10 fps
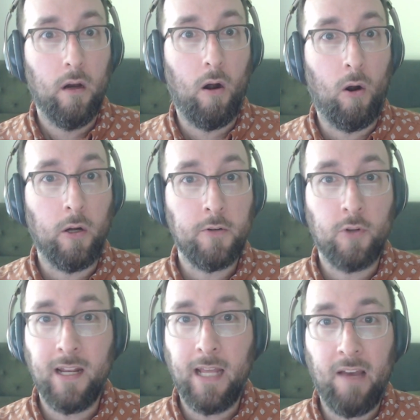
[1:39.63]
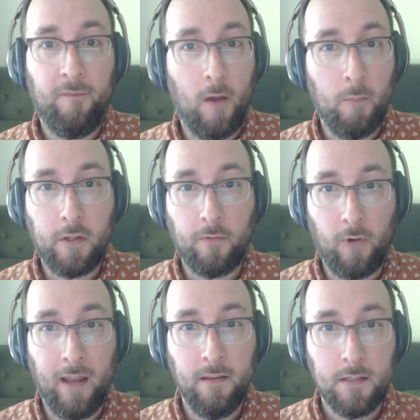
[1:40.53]
Are you trying to have fun with your
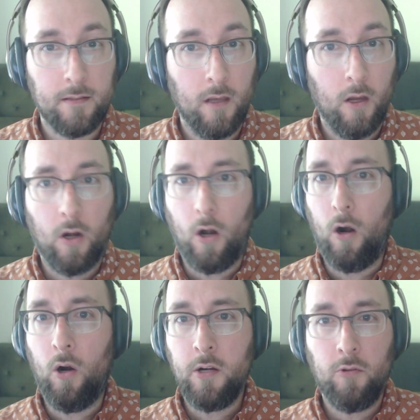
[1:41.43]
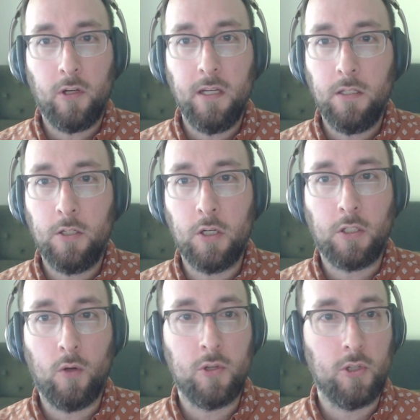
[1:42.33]
friends? Are you looking to just
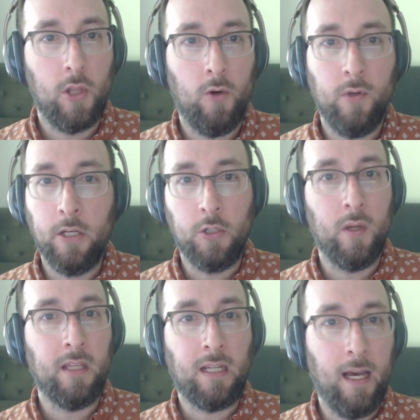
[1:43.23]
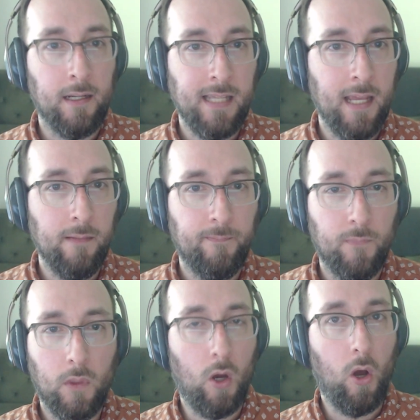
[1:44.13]
go slow and enjoy the content?
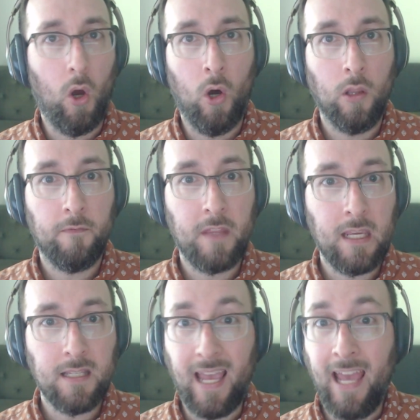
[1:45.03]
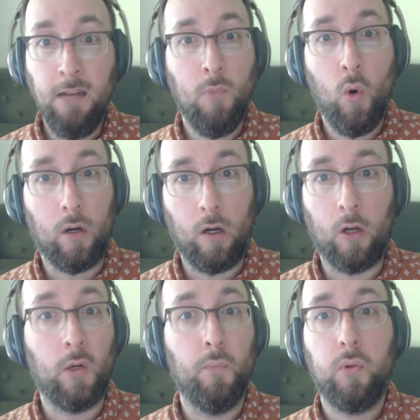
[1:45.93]
All of these and more are
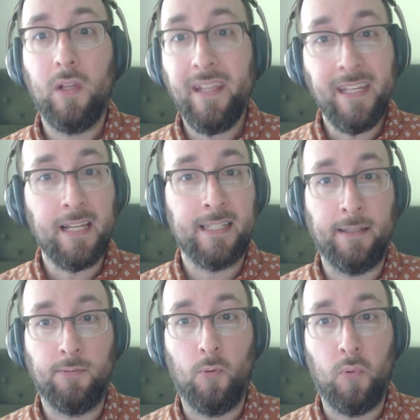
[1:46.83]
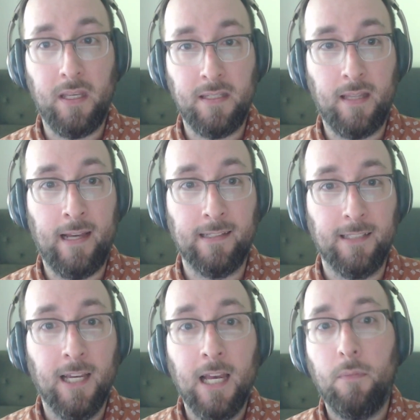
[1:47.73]
completely acceptable playstyles,
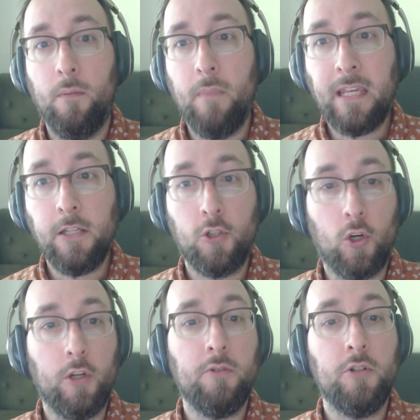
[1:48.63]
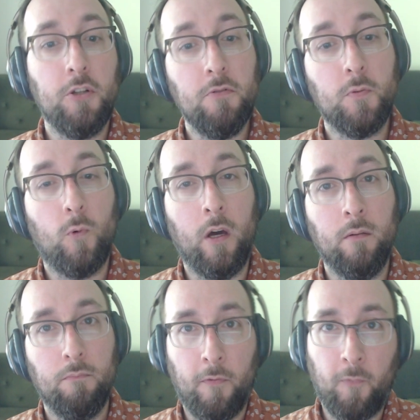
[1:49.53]
but make sure you choose one
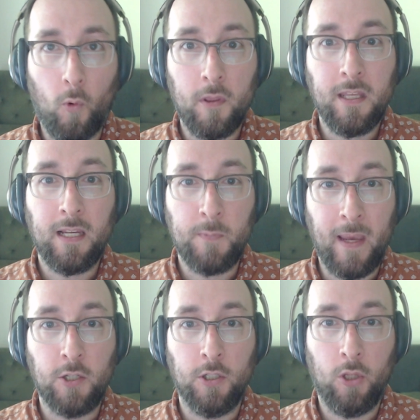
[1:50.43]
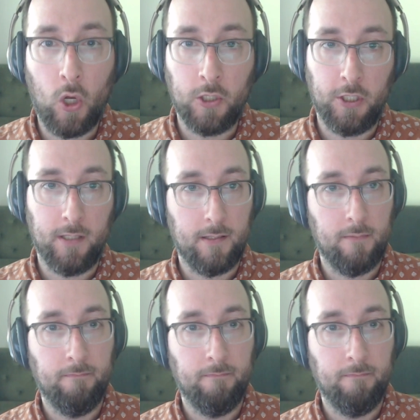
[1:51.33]
before the expansion launches.